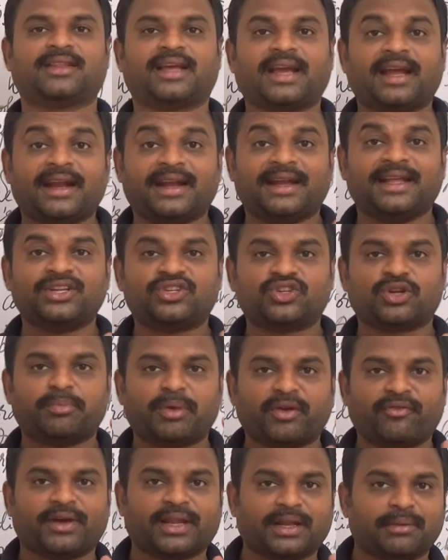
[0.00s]
The heading should
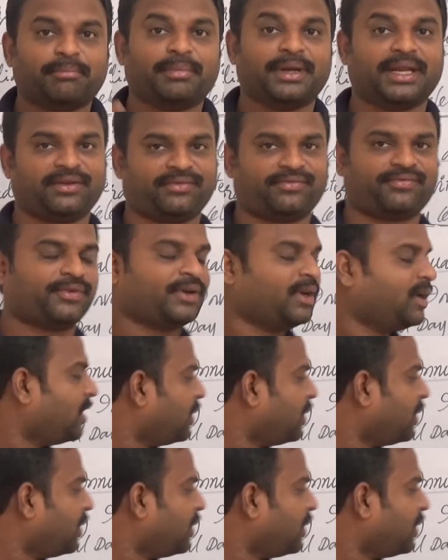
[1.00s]
be very brief.